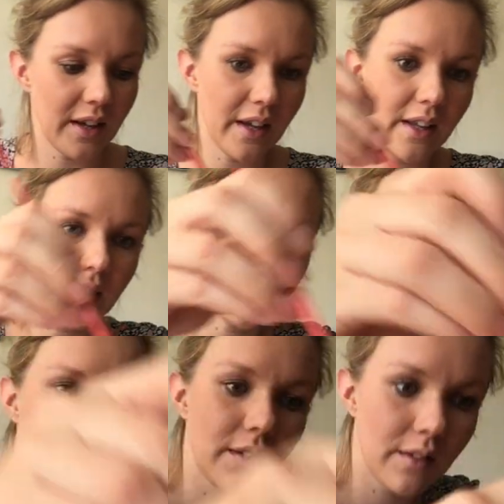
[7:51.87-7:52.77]
And
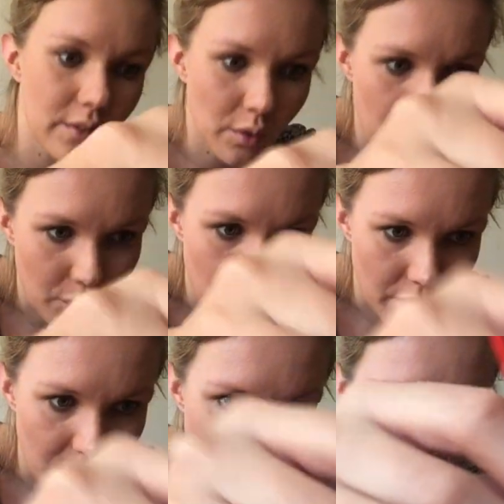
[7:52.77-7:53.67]
of
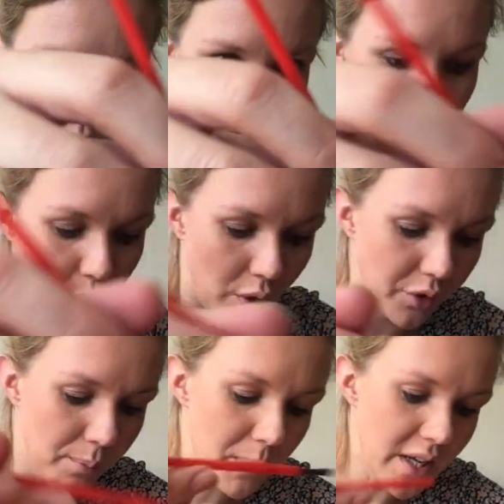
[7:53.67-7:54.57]
course I have to draw
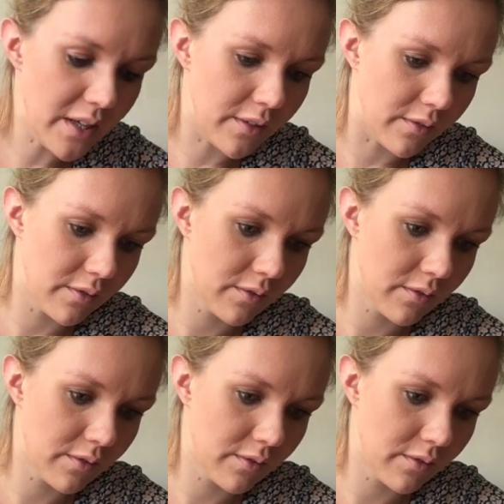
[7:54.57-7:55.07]
the bean.